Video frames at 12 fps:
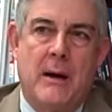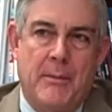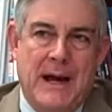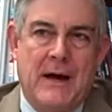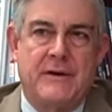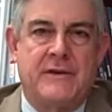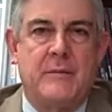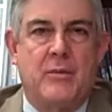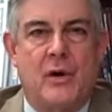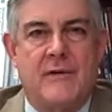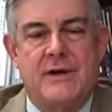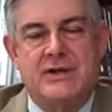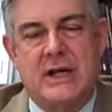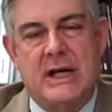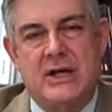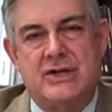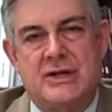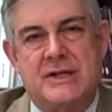about the Board of
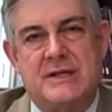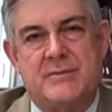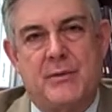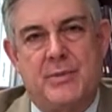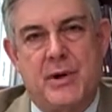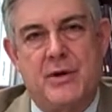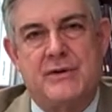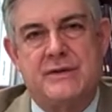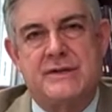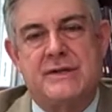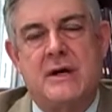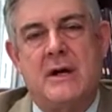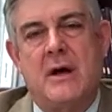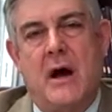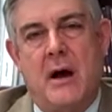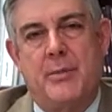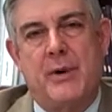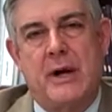Education's proposed
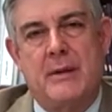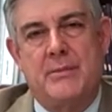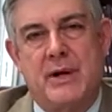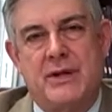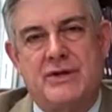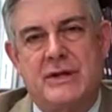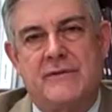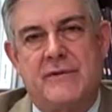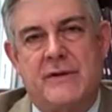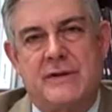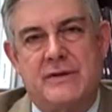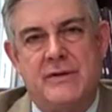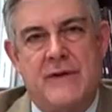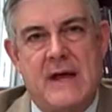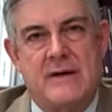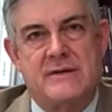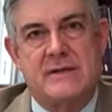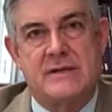operating budget for the
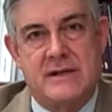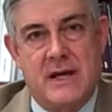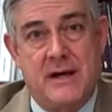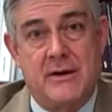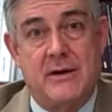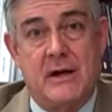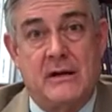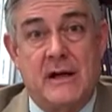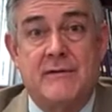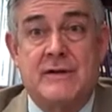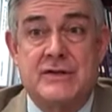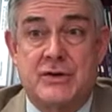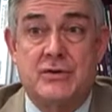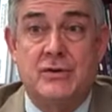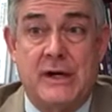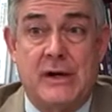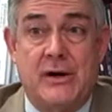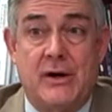2010-11
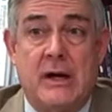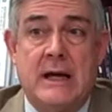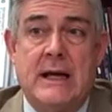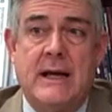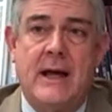school year